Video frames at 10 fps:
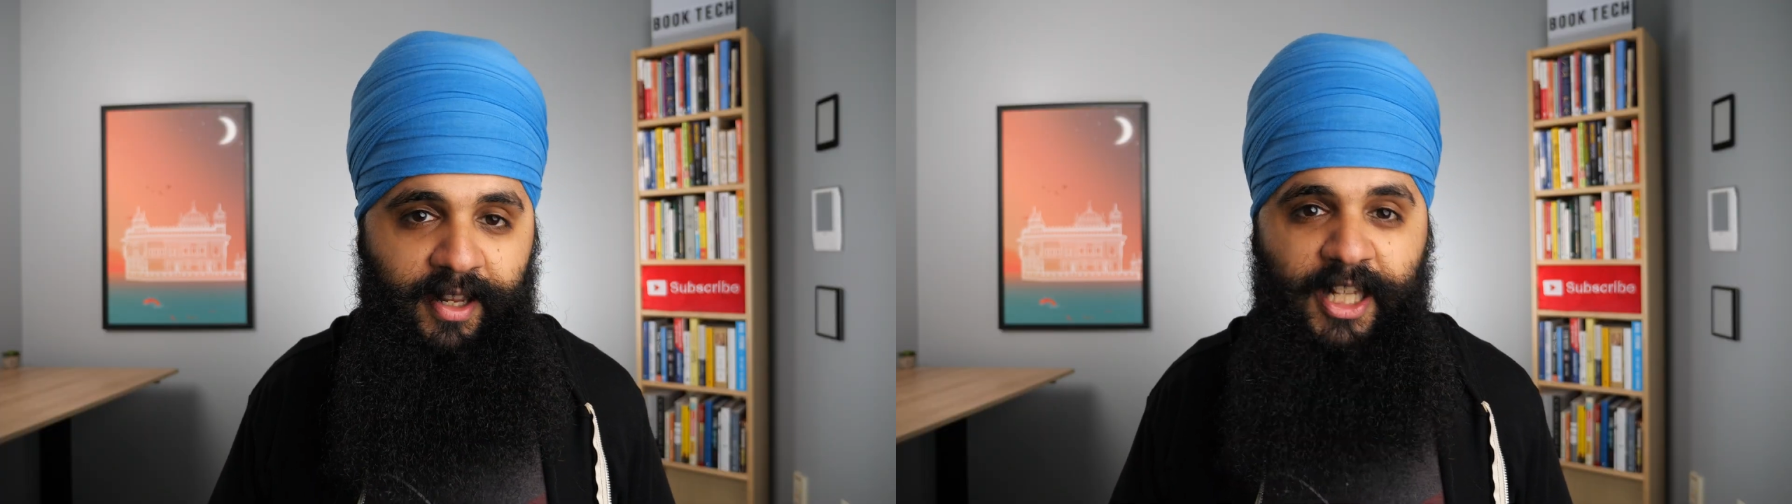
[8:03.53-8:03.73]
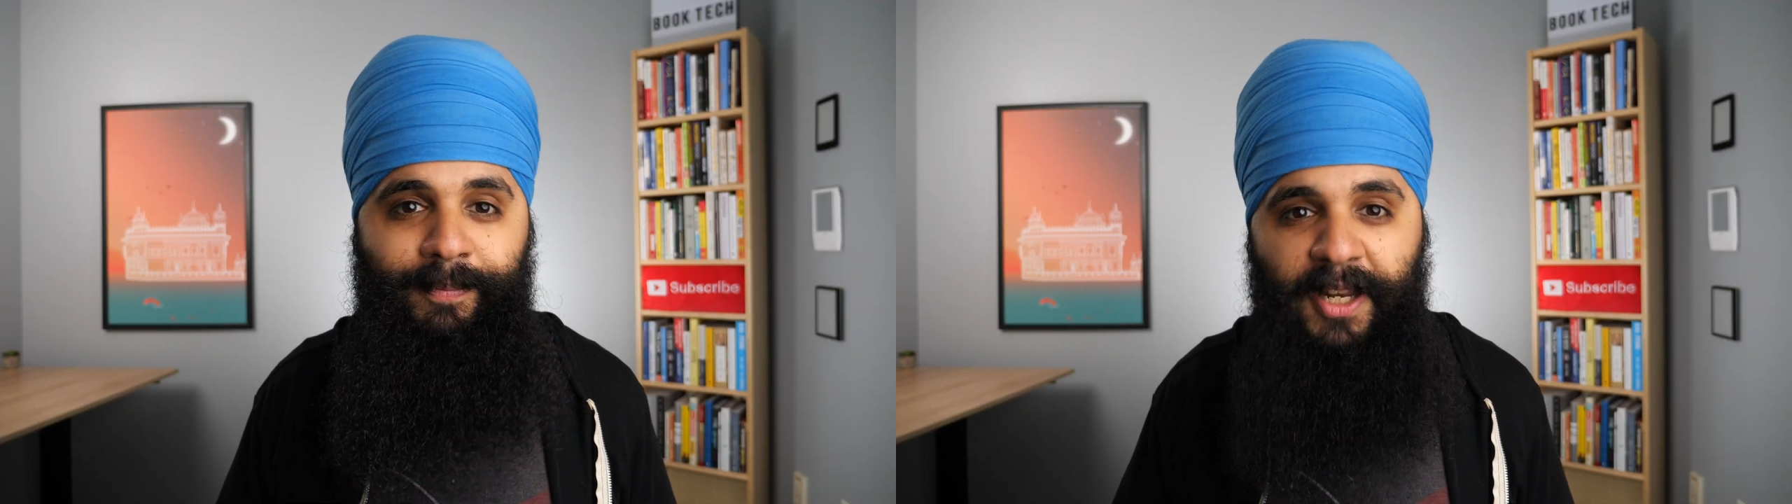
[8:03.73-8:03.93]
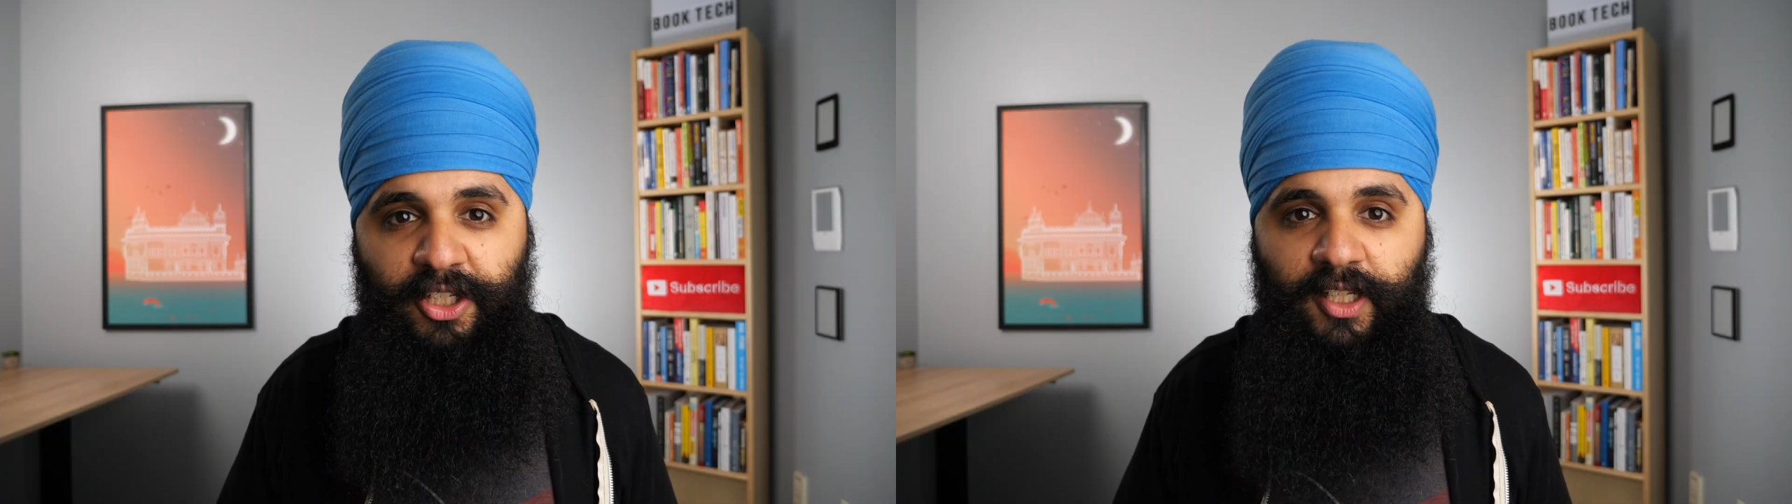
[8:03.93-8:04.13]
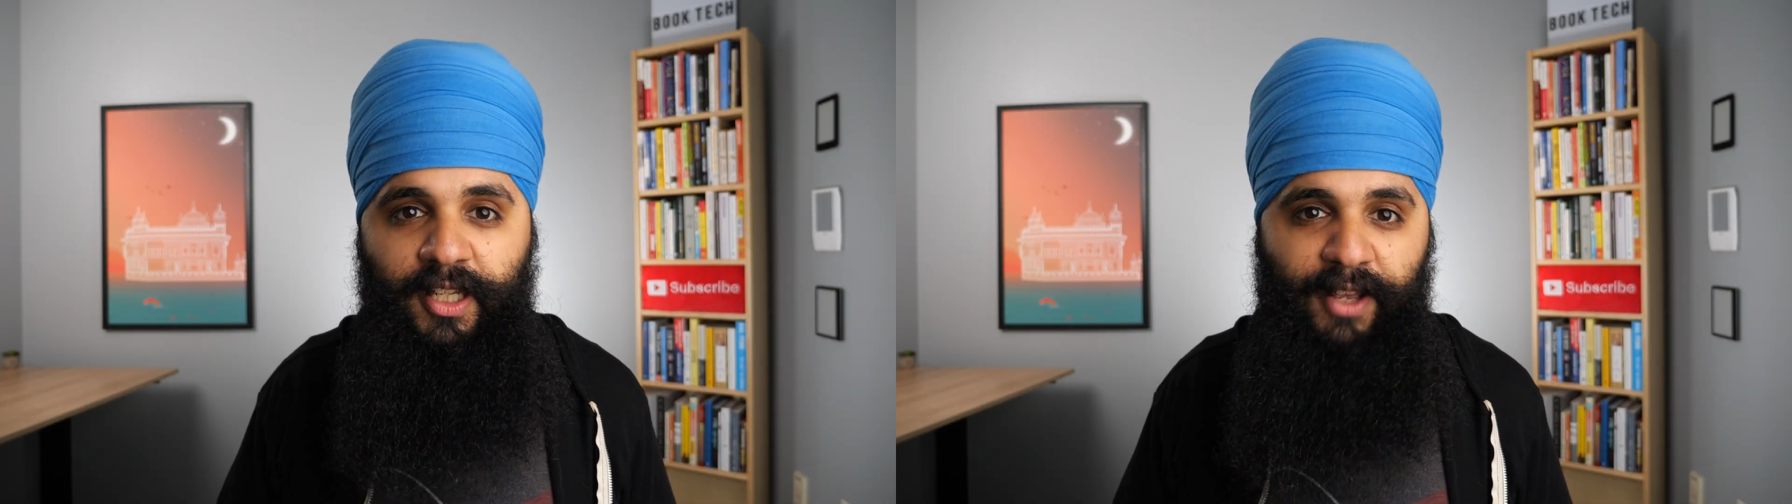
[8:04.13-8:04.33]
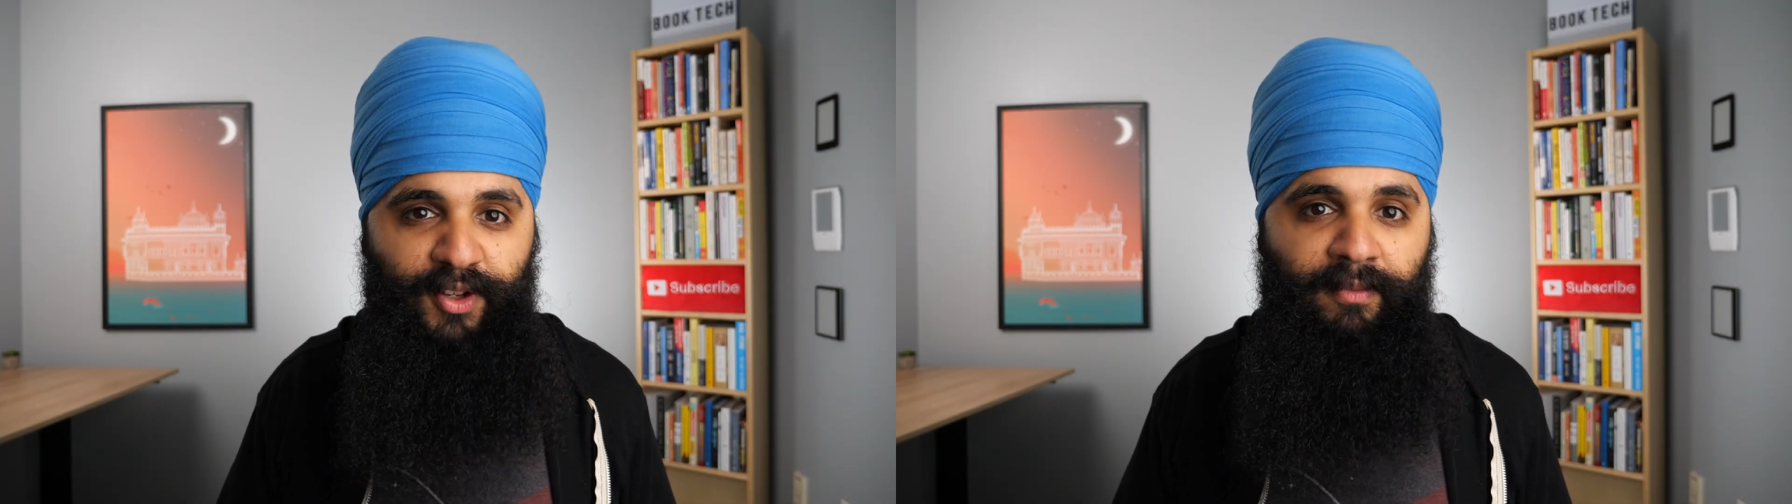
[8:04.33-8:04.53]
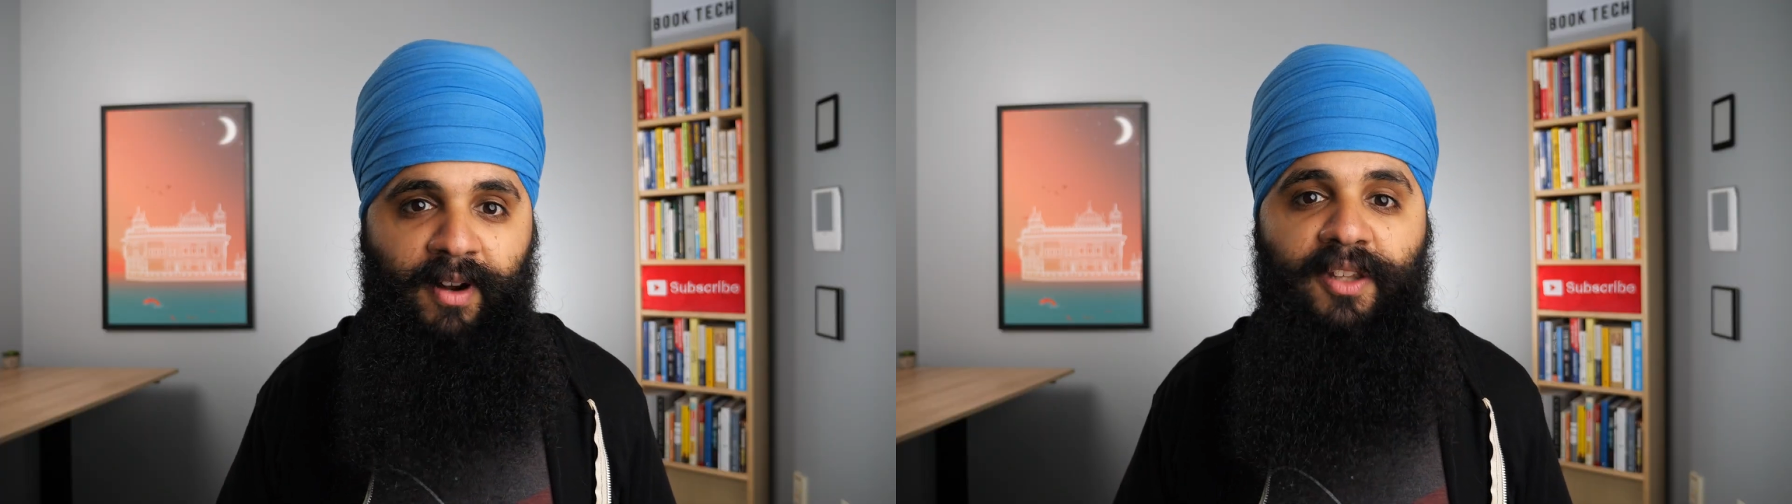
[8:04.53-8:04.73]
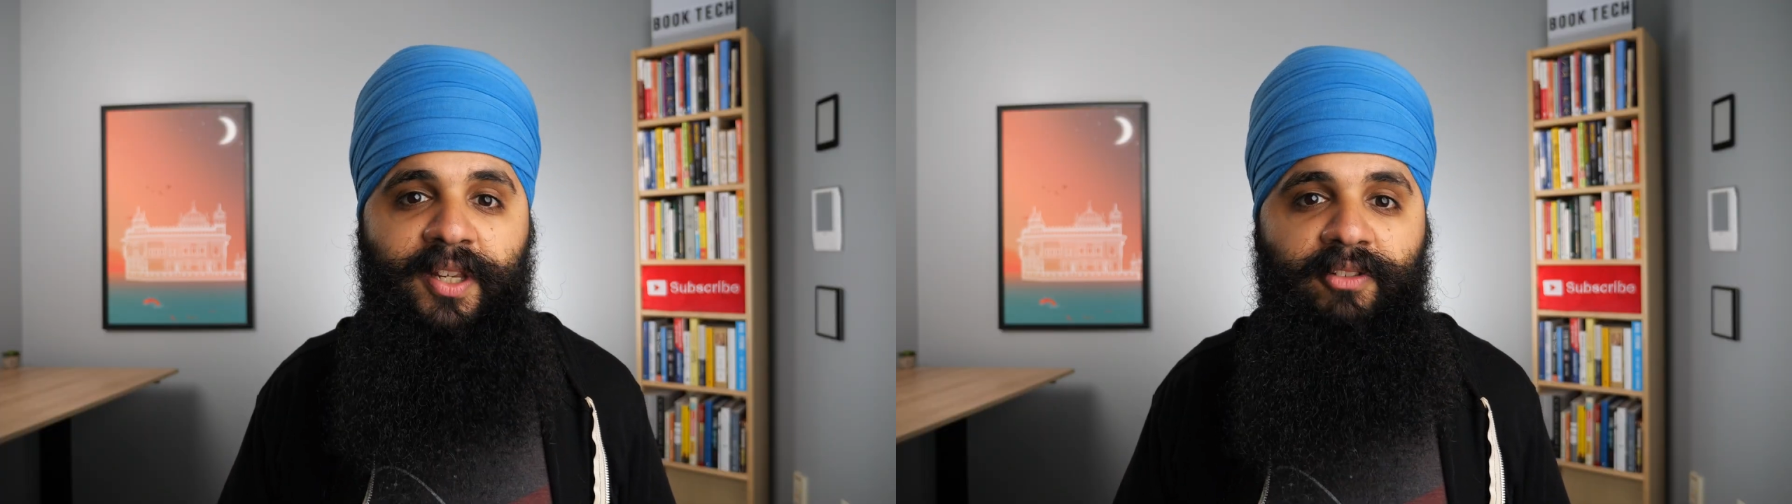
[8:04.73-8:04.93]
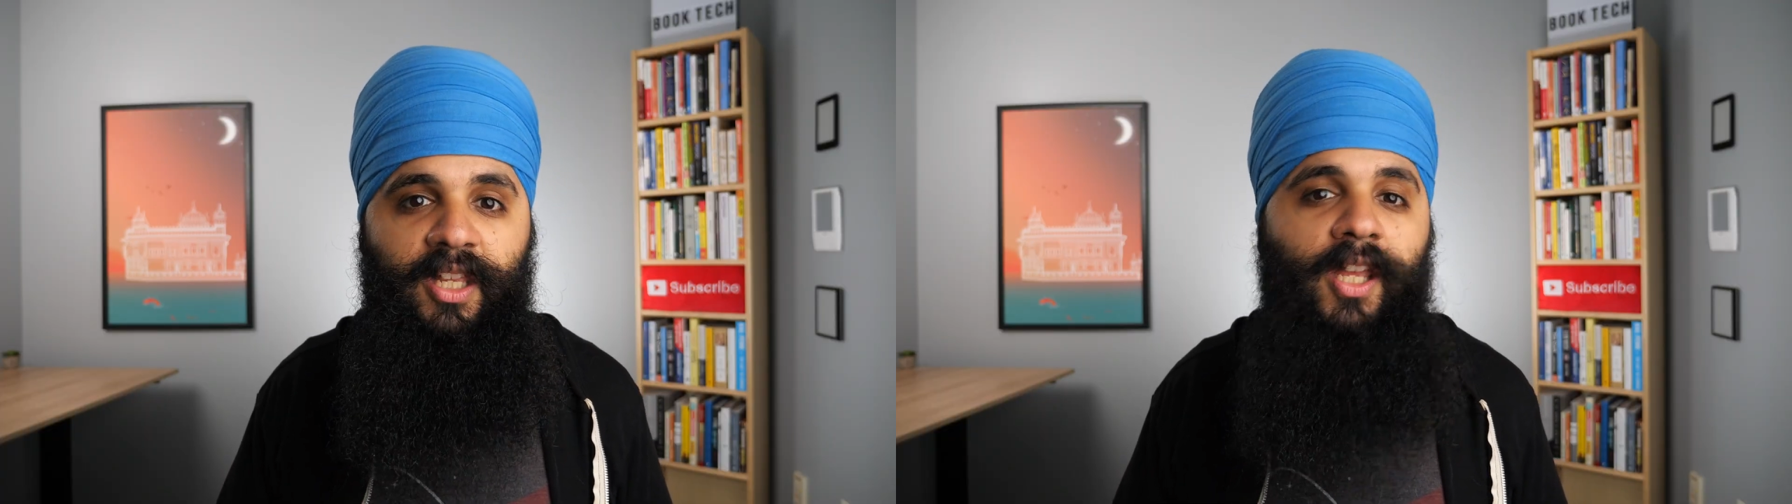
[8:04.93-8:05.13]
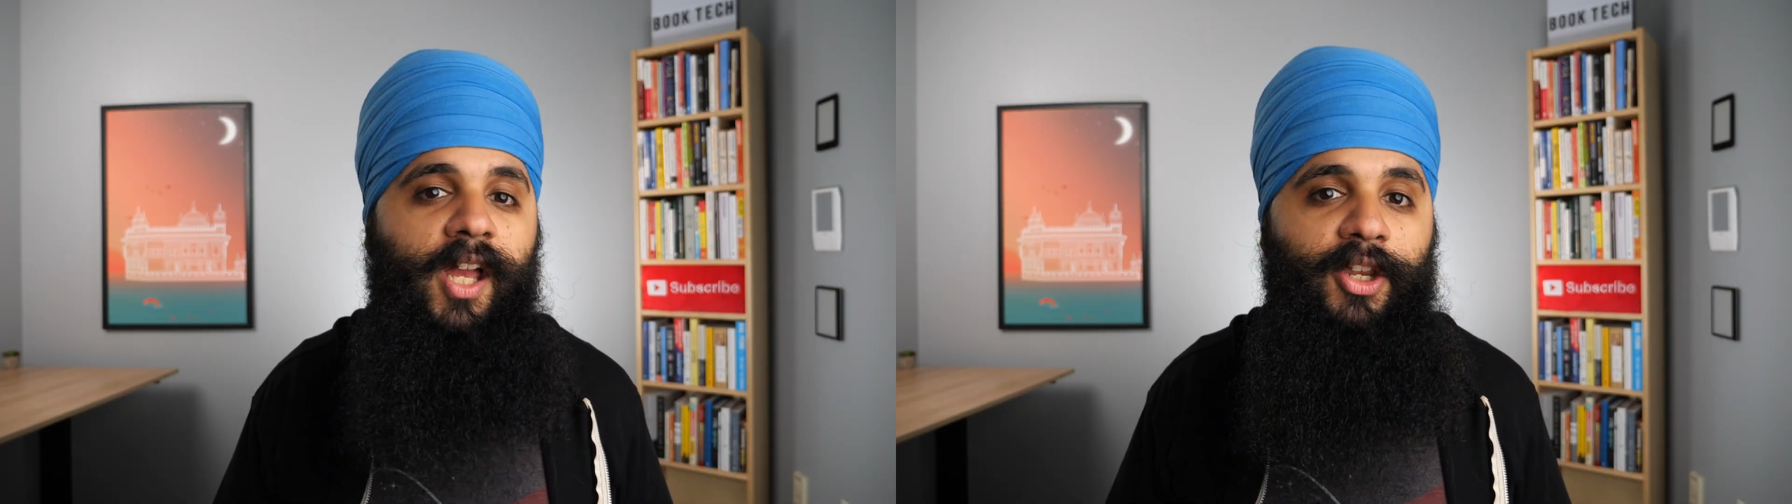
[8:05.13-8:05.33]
especially if you have a relatively